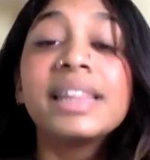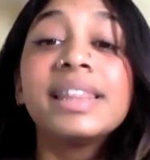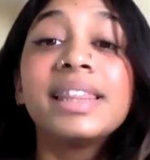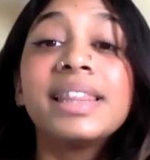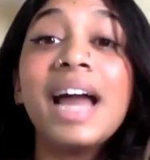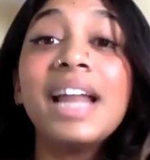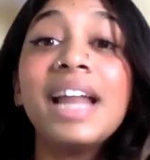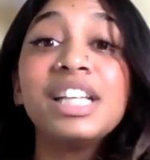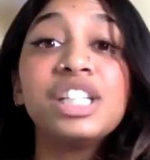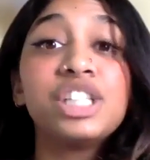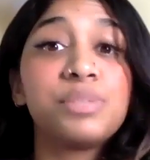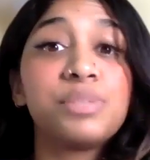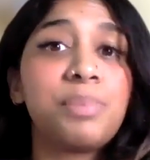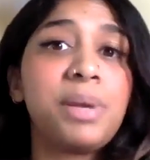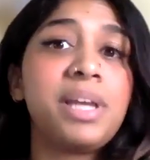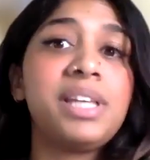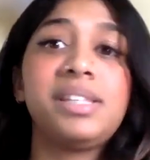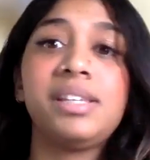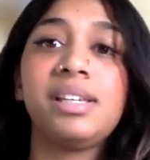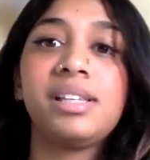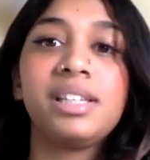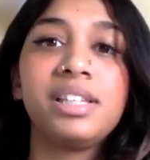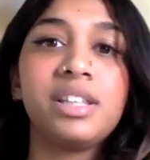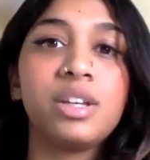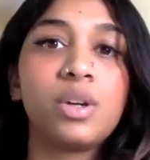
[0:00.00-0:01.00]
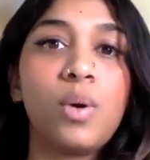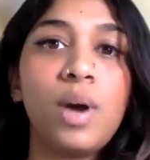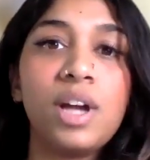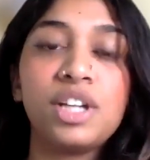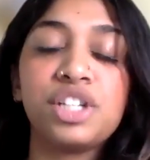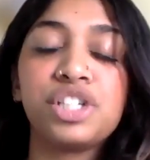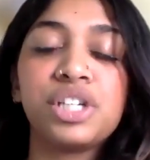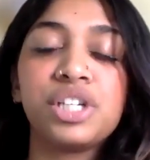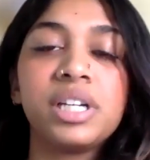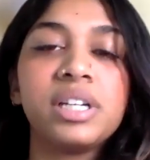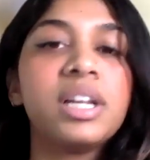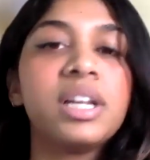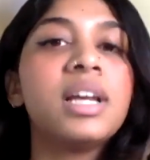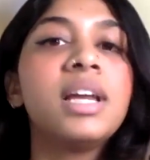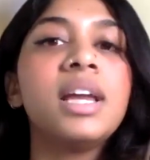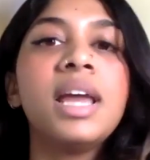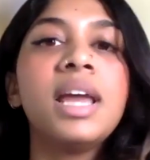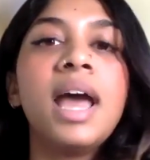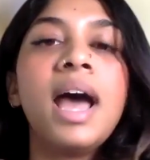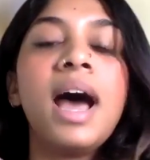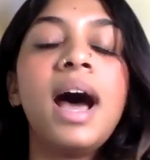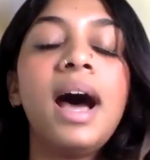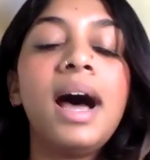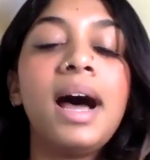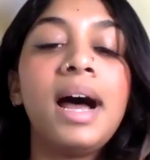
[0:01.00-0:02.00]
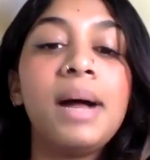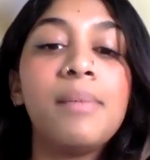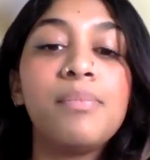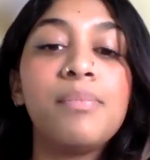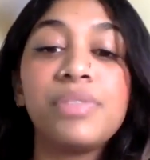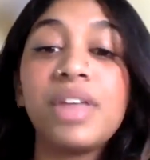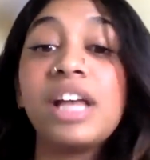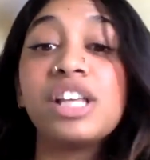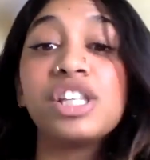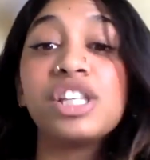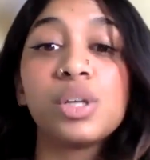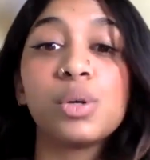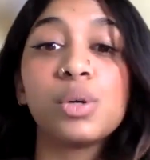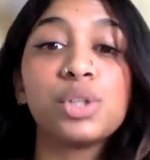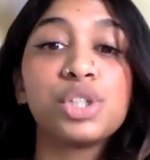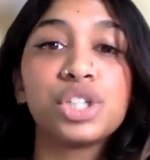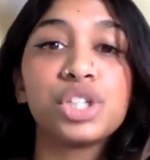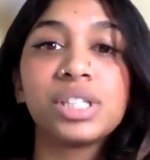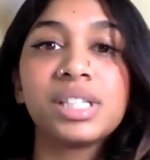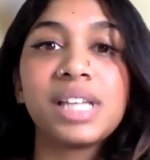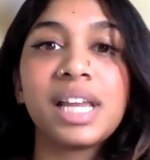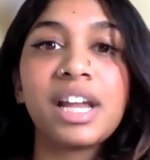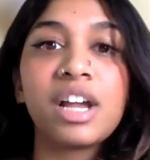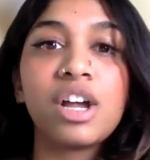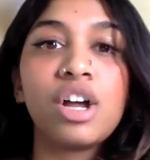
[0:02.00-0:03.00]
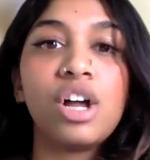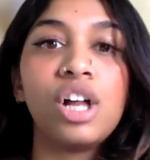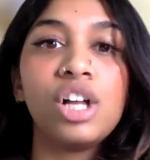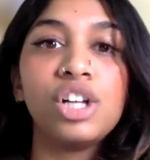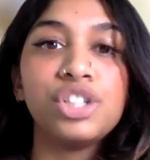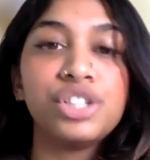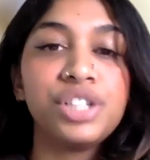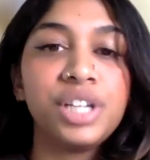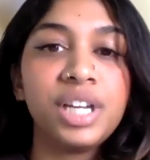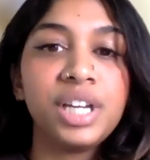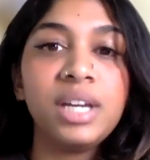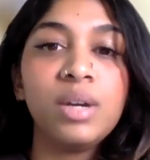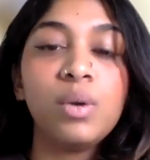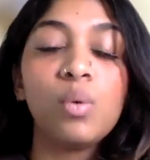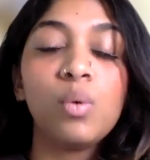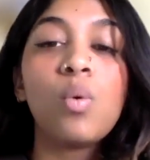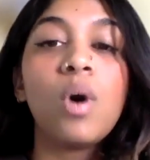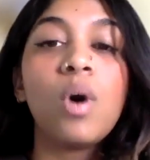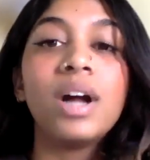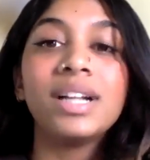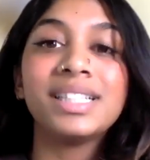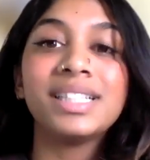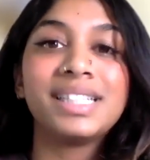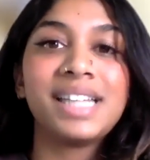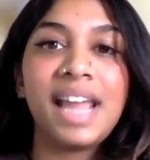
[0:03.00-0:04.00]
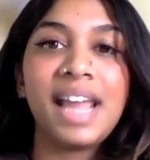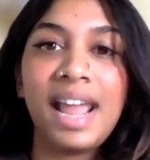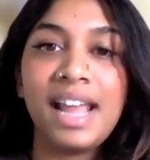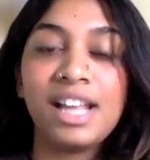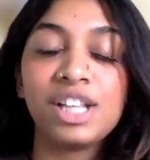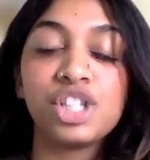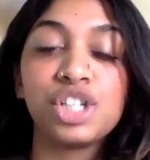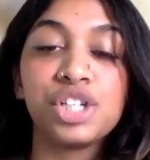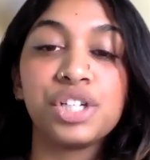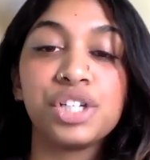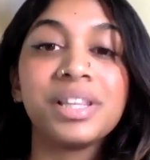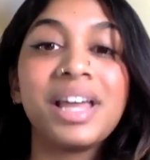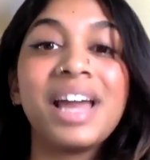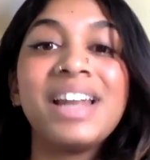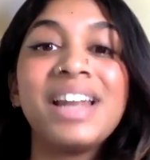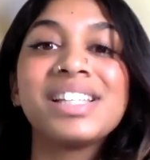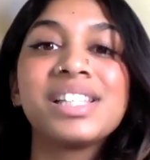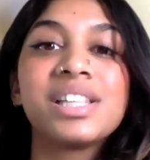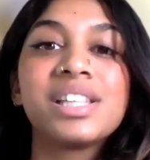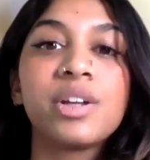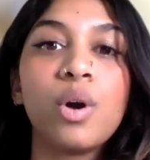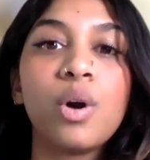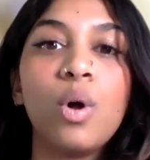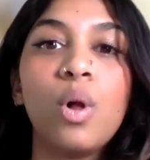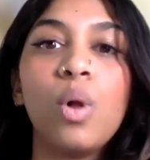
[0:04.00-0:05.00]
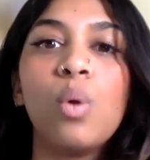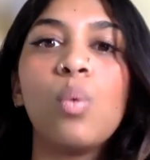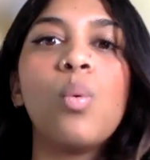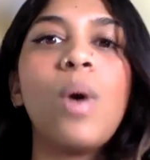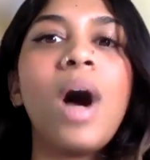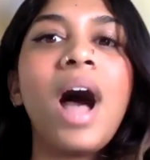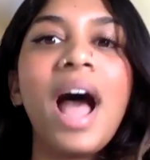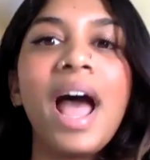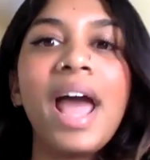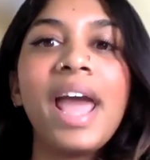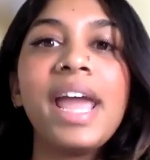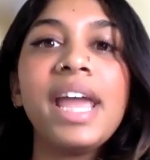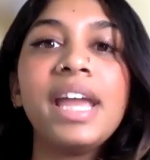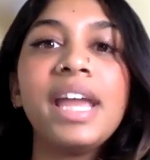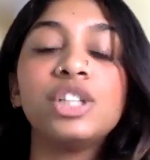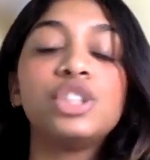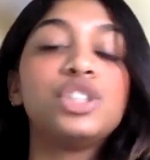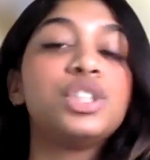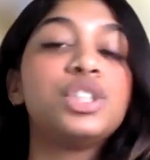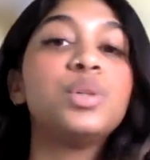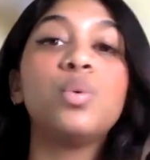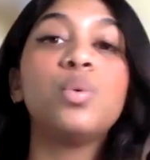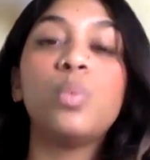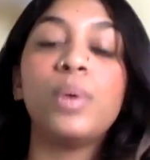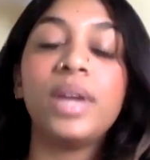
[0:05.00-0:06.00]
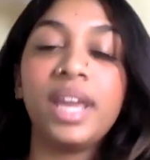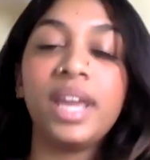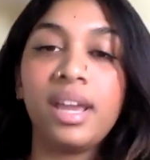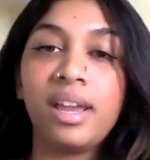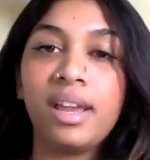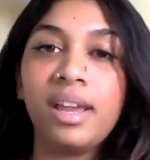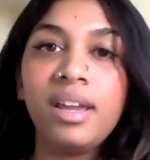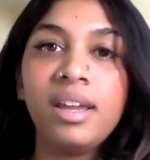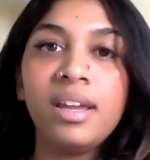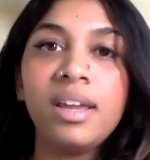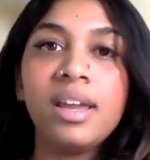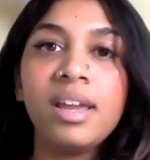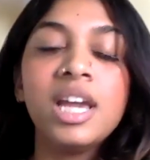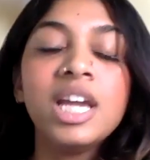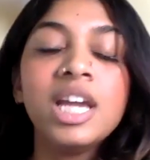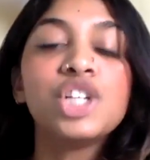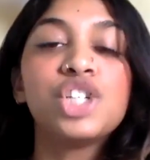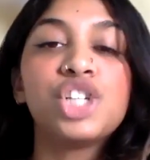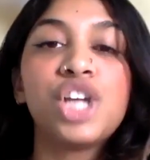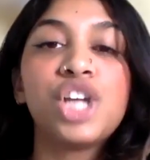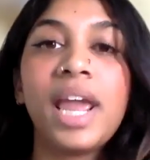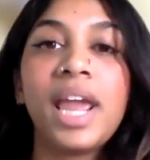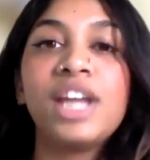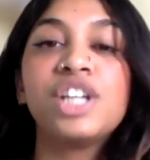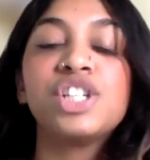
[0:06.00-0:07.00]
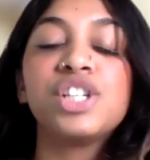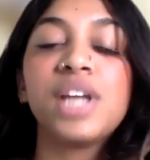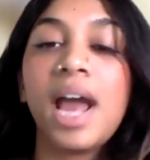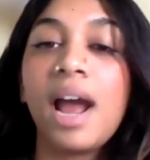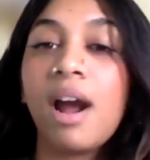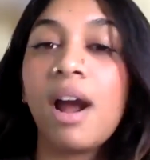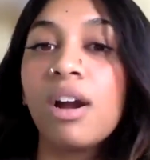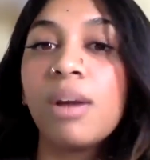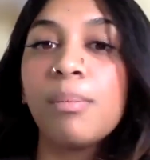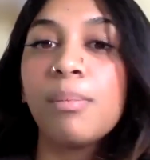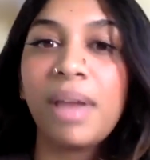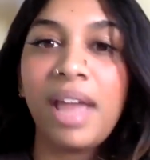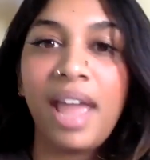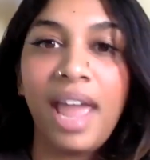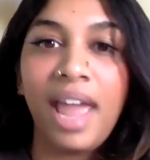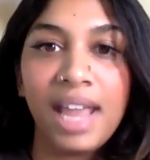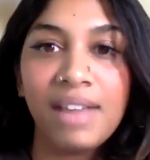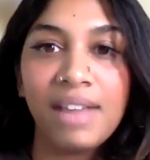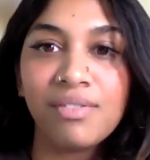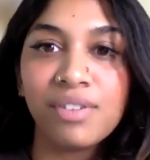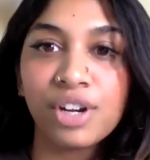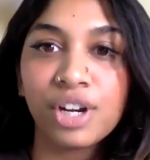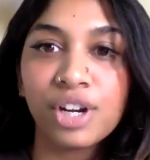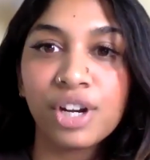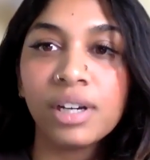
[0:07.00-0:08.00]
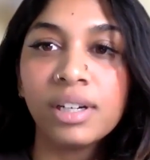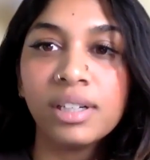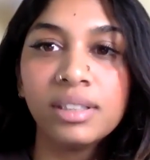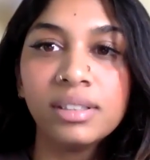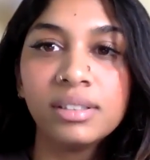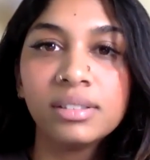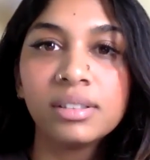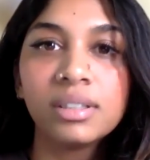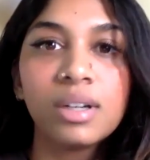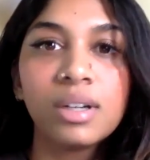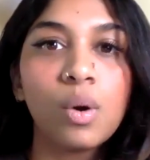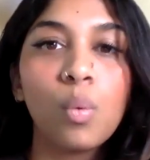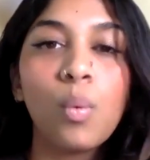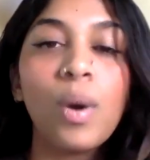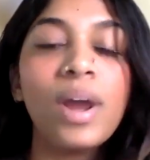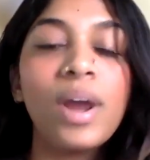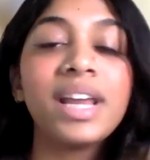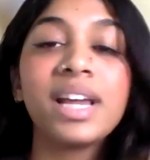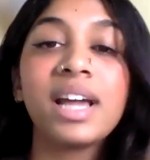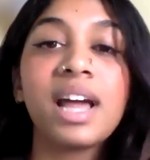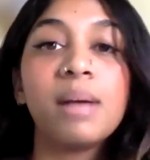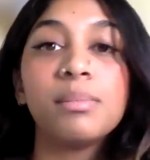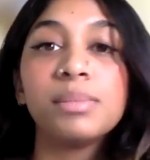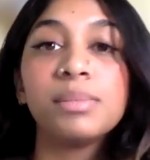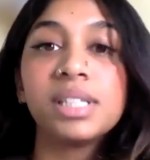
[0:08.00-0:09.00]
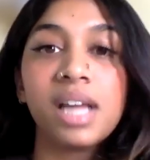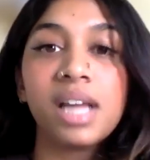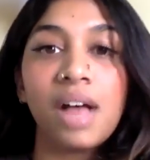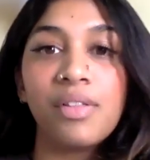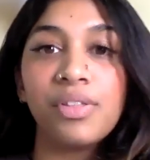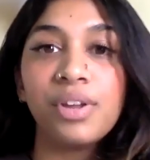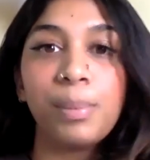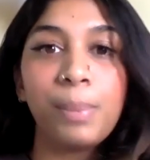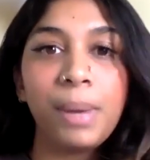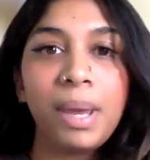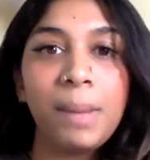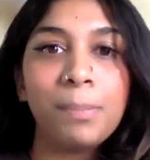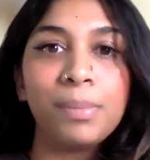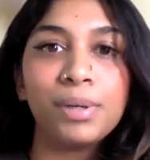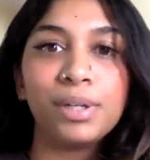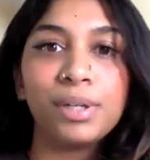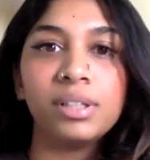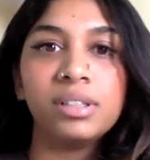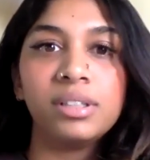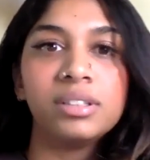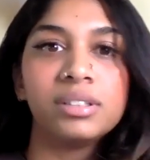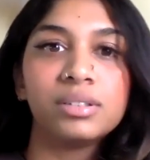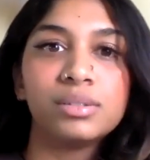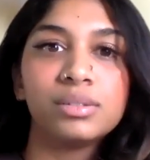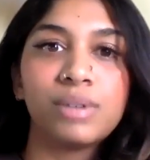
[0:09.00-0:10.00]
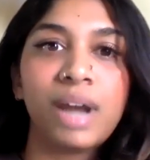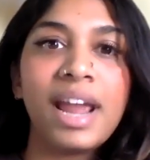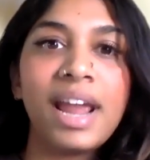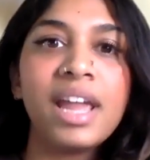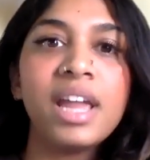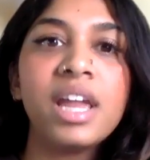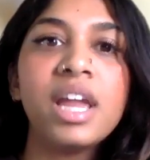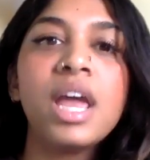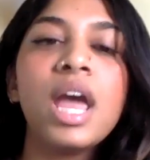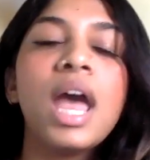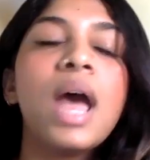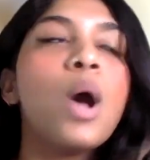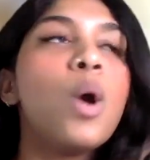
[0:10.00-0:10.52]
That is basically the question that social psychology wants to answer. That is the goal. Why do we change our behavior when it comes to other people? Right?